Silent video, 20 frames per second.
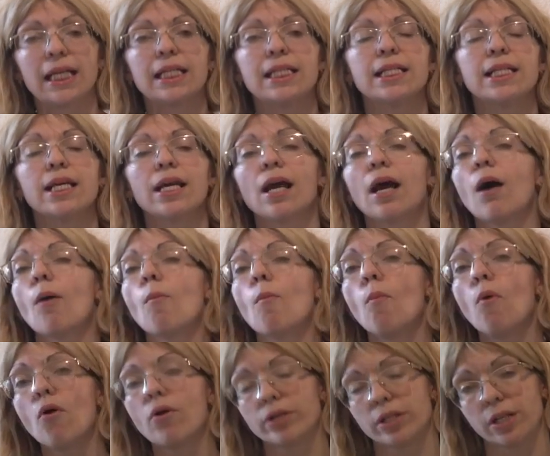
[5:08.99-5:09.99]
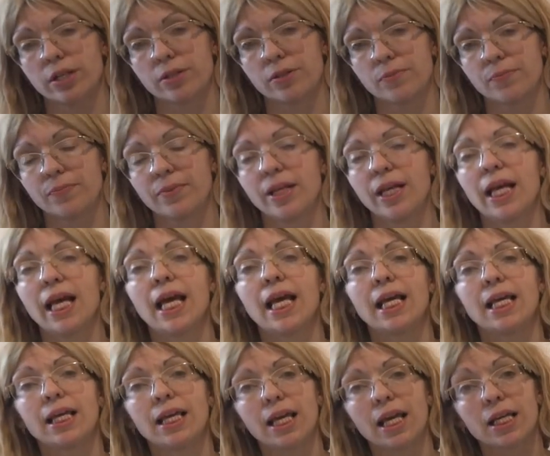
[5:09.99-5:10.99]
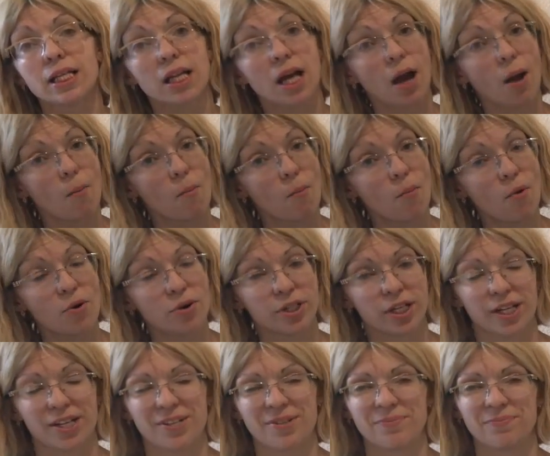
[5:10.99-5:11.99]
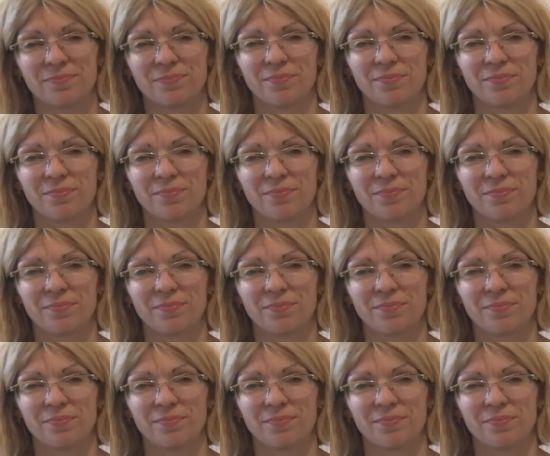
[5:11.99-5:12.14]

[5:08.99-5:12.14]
der Monat, jeder Monat.